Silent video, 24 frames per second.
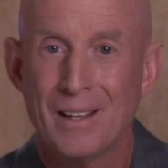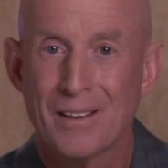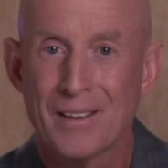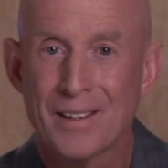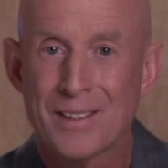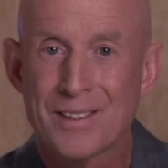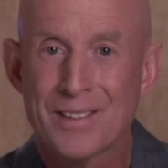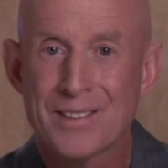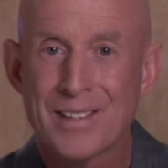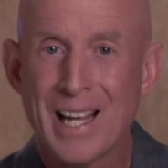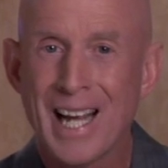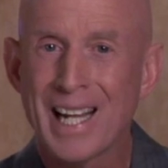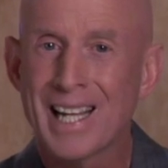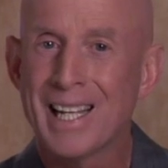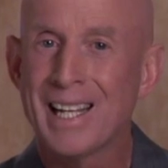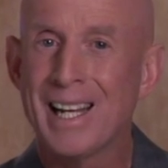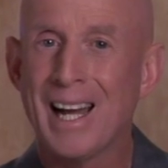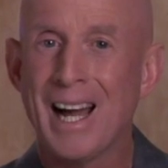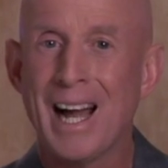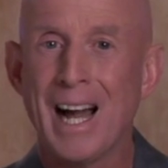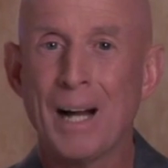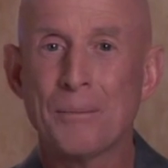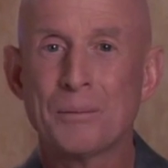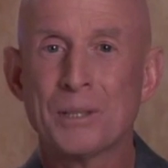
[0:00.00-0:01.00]
The second
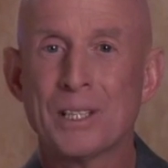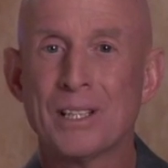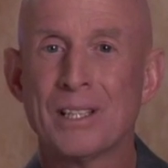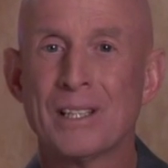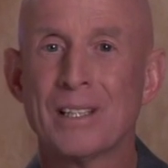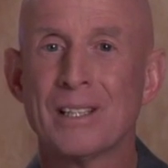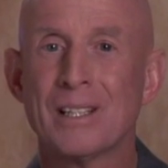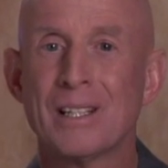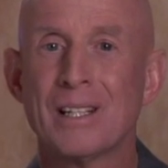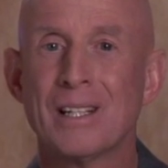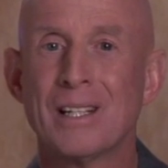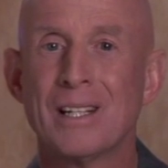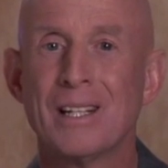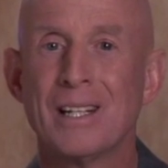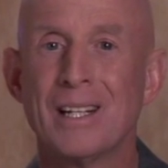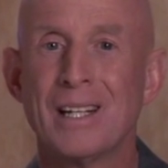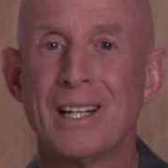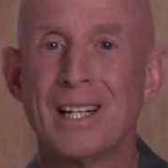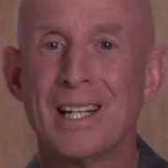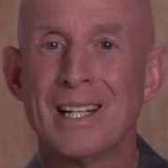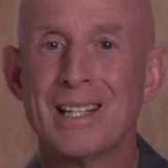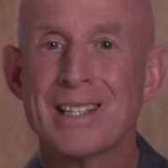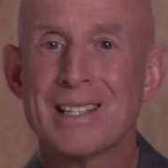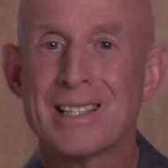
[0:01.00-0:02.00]
option
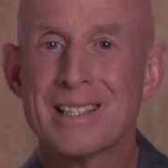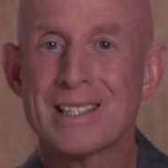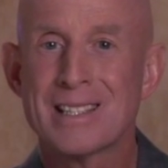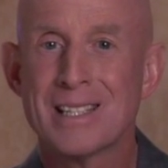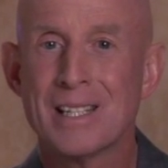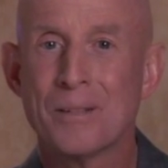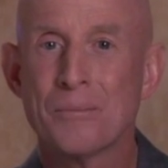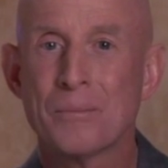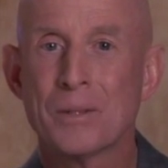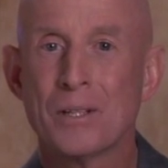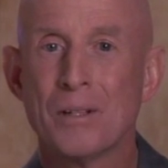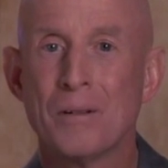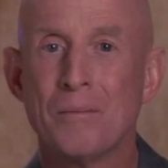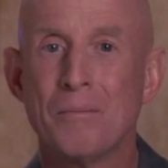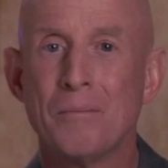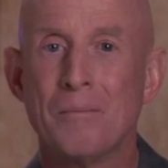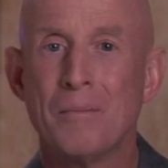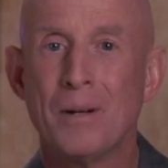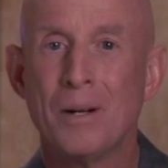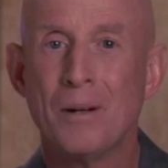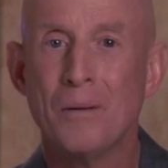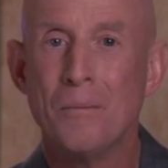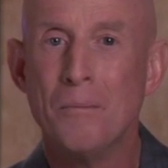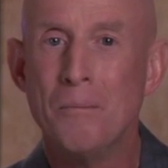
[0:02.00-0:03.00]
is symptom
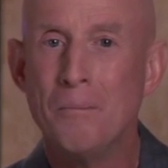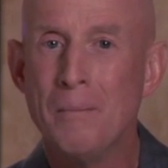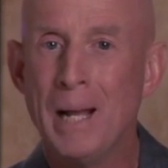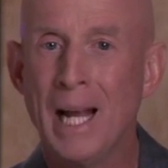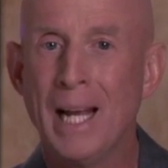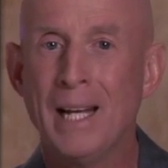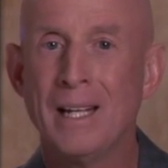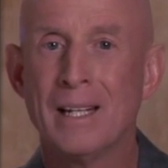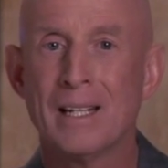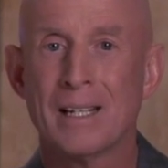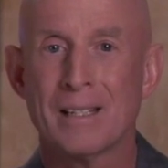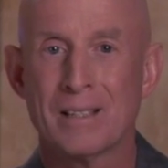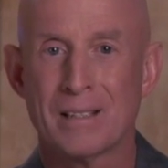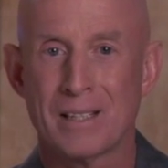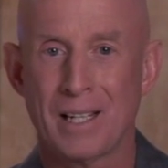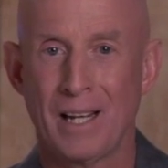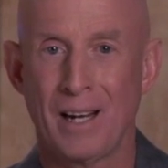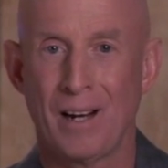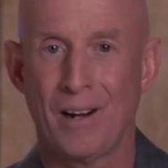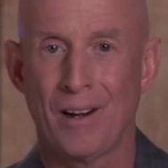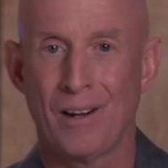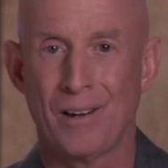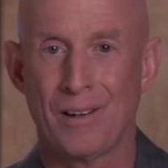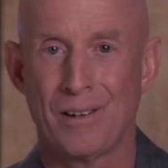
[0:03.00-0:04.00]
maintenance
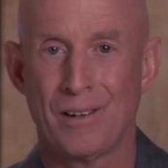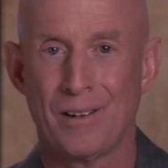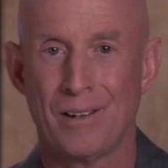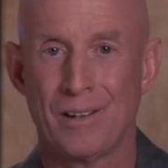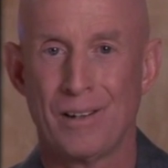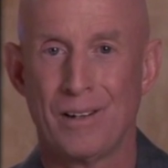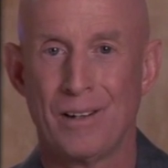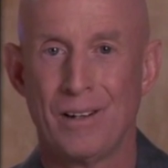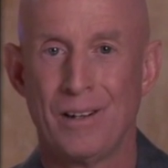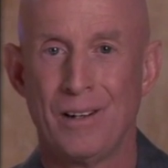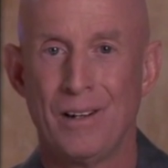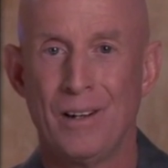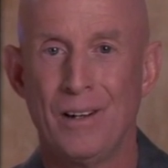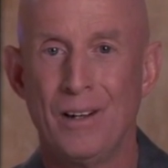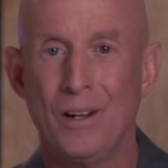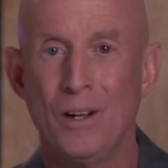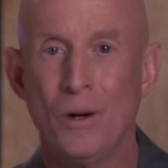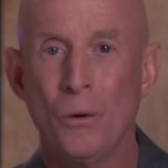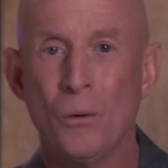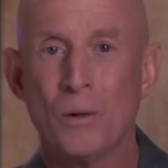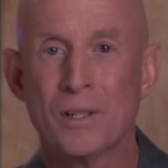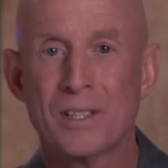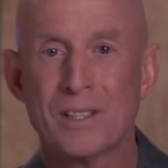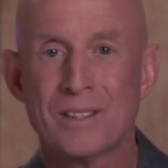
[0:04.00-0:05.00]
care,
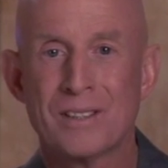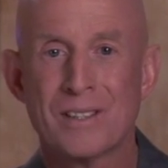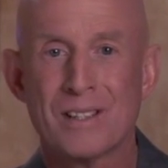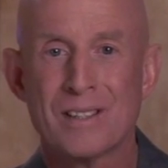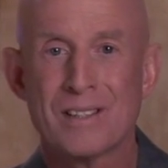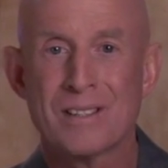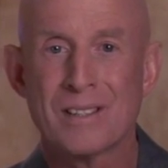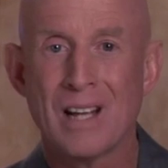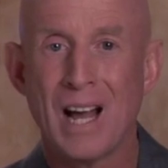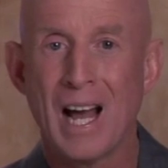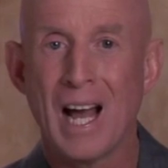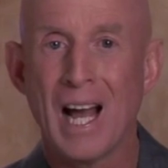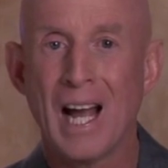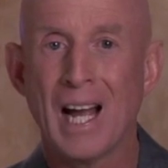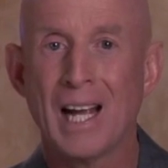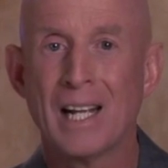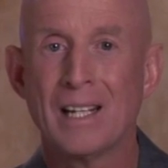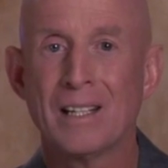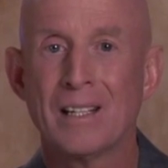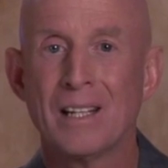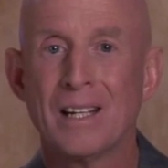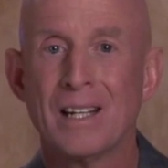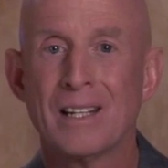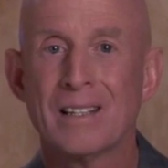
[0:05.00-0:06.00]
which is
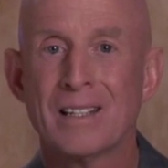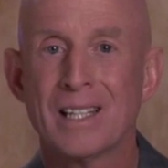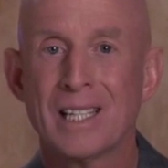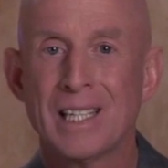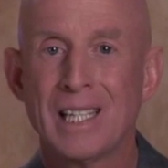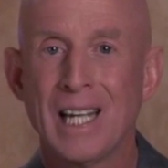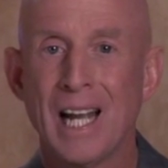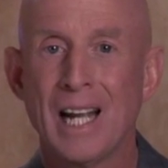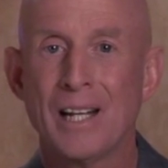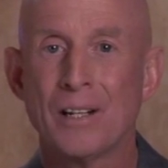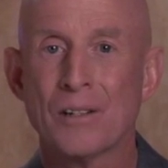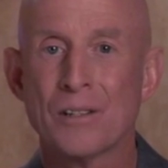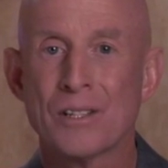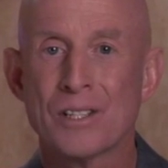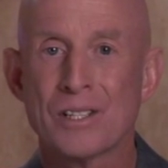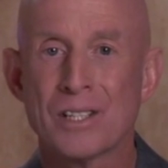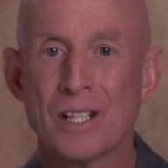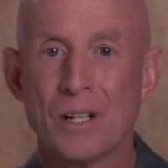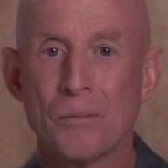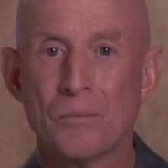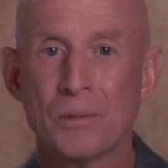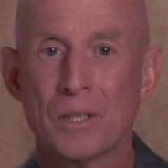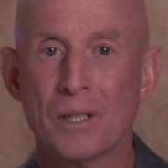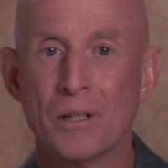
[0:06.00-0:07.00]
designed to get your
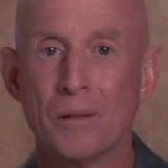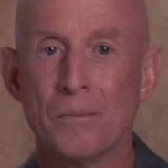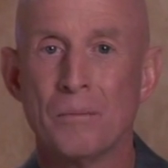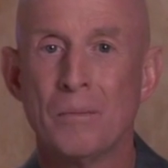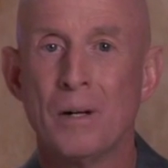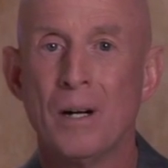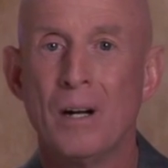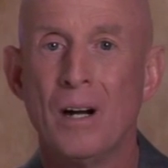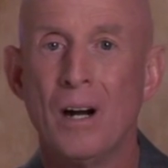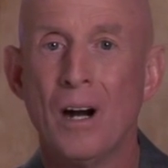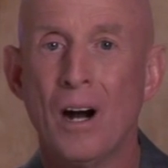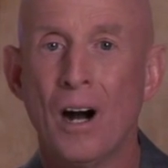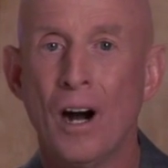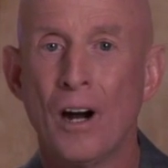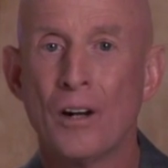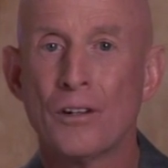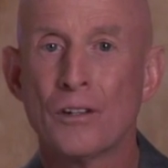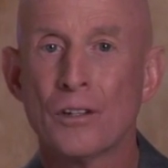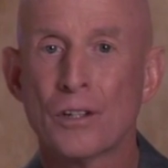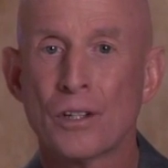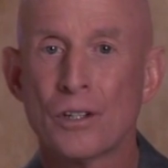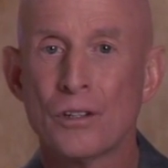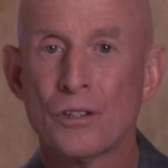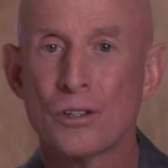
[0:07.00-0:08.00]
symptom
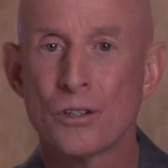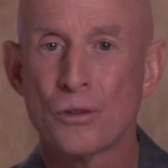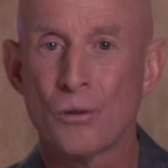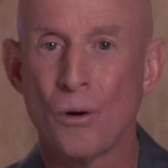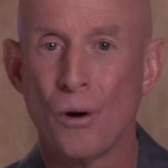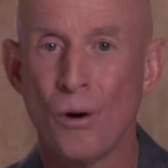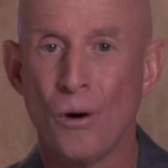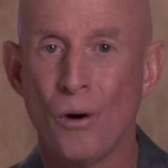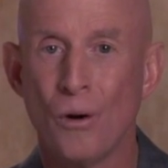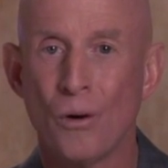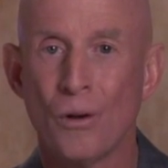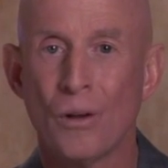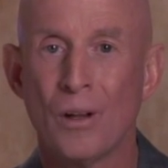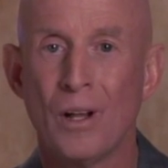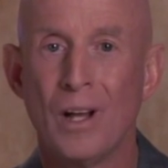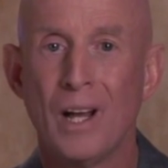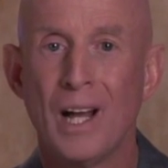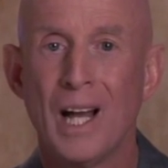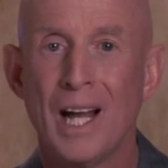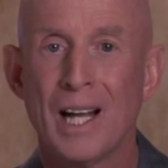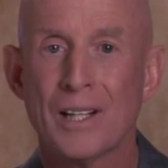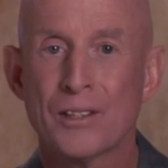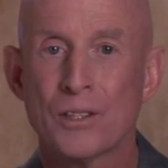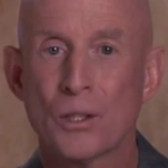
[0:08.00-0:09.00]
under control
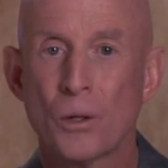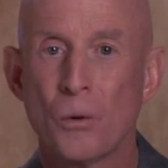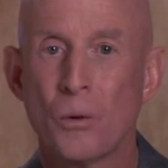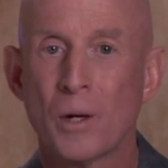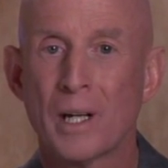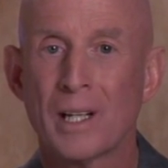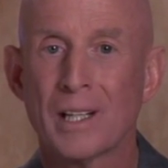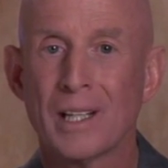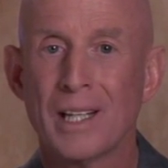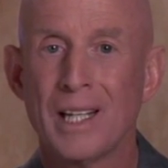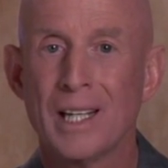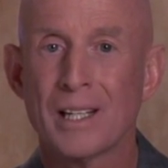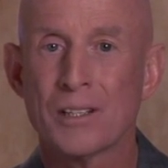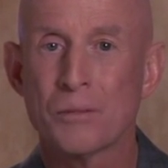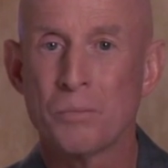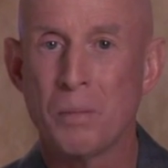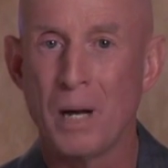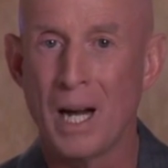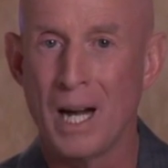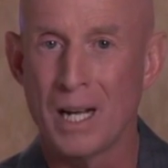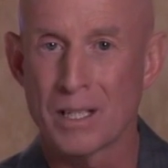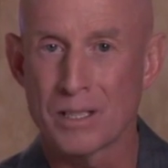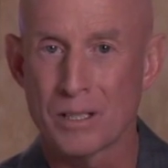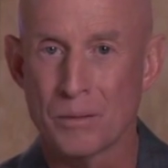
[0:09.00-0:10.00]
as quickly as
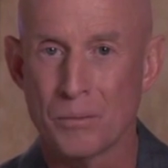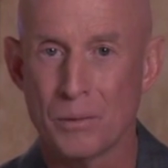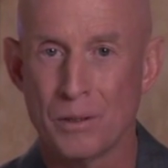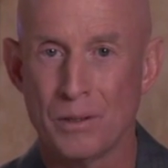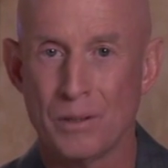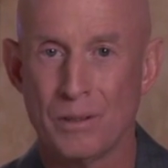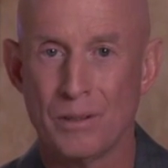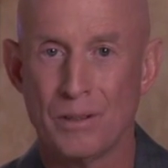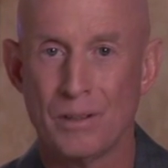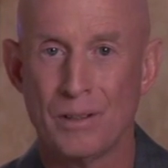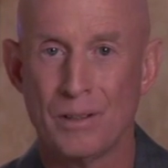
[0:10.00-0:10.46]
possible,